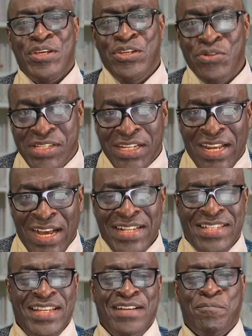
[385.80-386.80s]

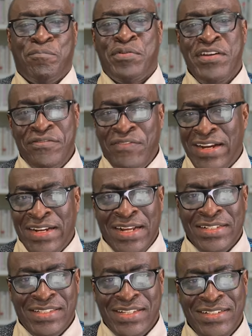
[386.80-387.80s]
utilizing
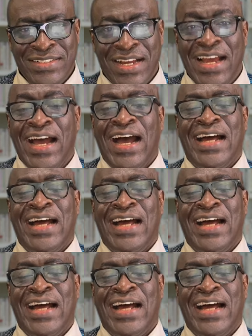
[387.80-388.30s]
pre-financing,